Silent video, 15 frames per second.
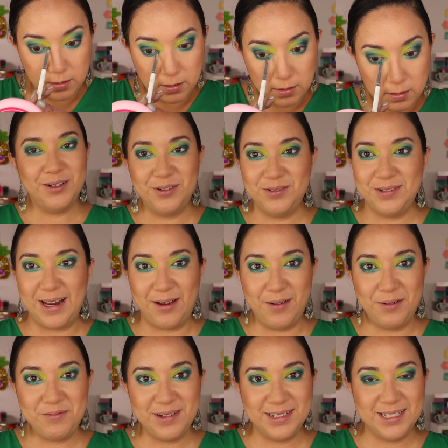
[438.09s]
So
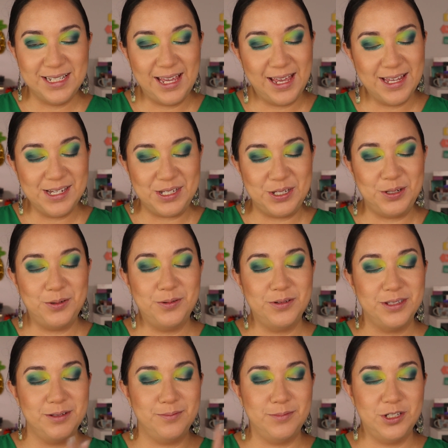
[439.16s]
now I want to get into
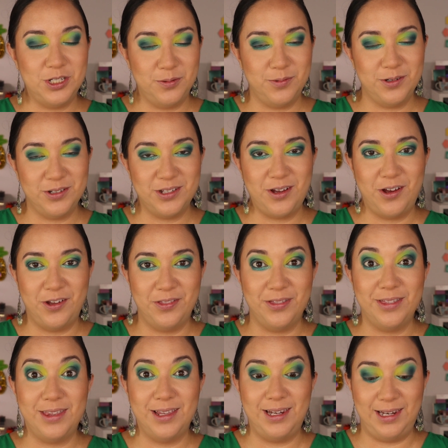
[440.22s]
some shimmers
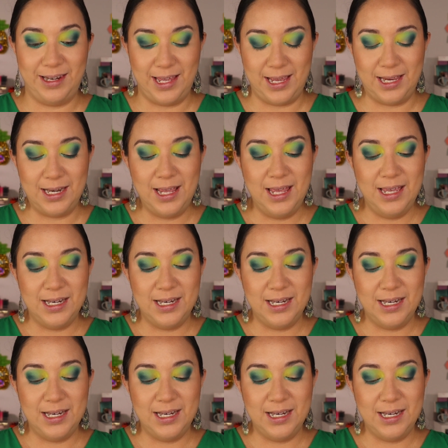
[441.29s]
on the lid.